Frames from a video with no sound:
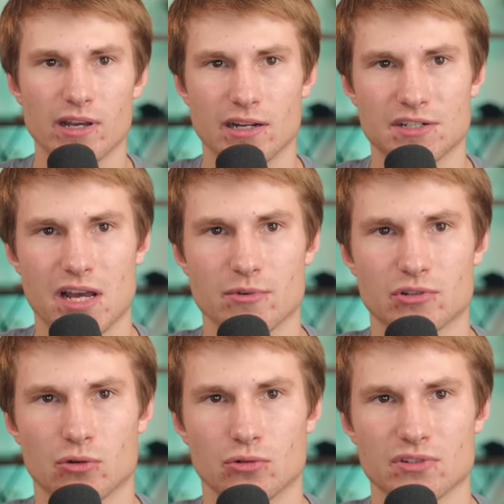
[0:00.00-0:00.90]
Anytime you're
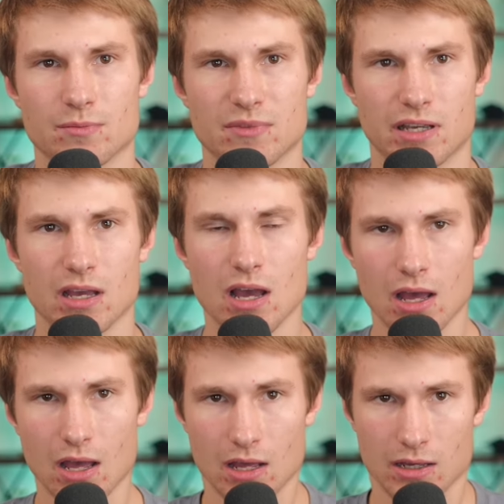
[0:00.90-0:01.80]
told something
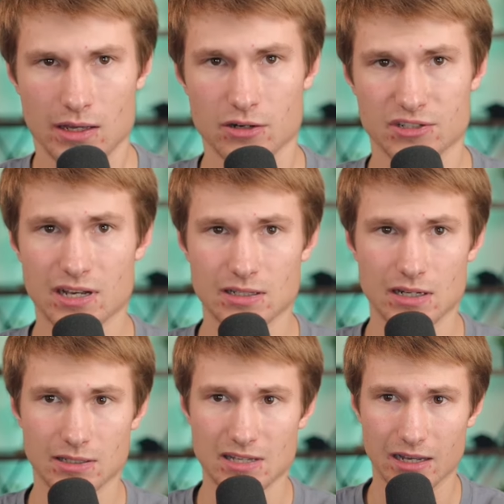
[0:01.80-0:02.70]
intersects at
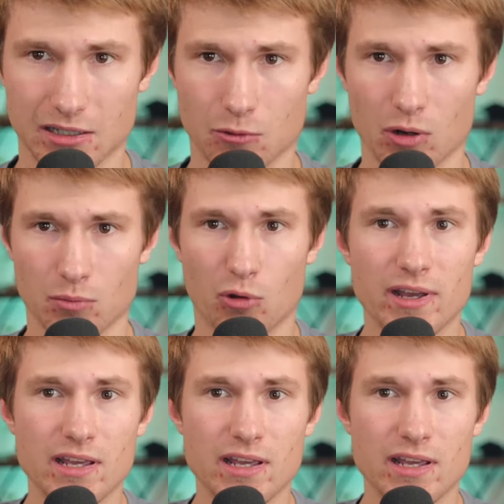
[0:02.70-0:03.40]
exactly one point,